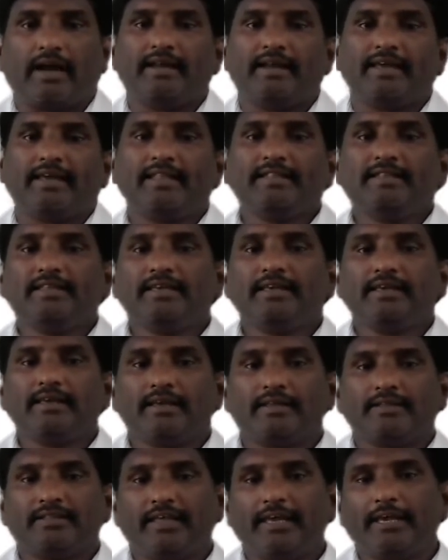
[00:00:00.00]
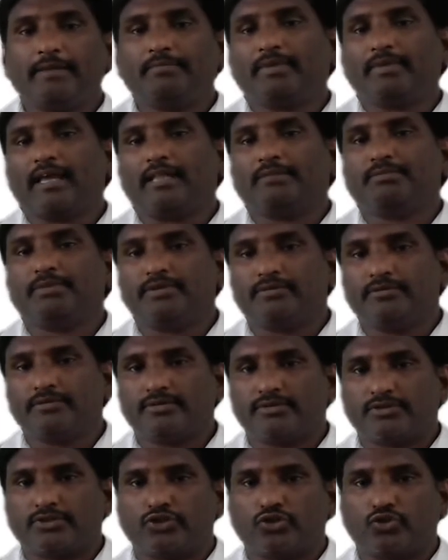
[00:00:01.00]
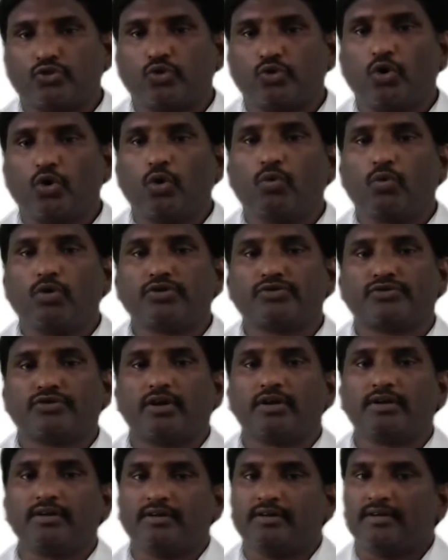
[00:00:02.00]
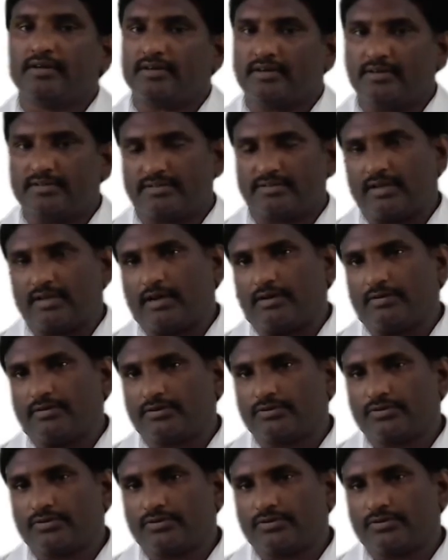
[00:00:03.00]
And any name can be used, no words are reserved.